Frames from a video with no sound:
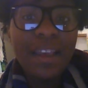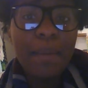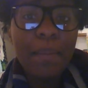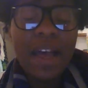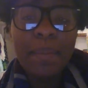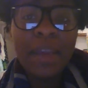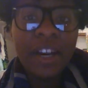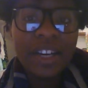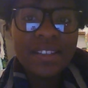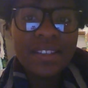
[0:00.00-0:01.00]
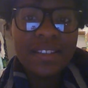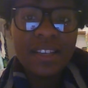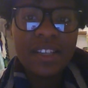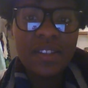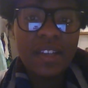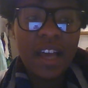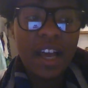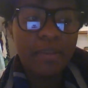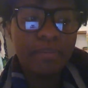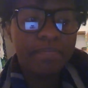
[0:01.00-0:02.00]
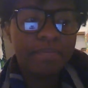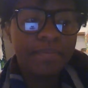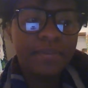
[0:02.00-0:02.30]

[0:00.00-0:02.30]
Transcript: my parents um,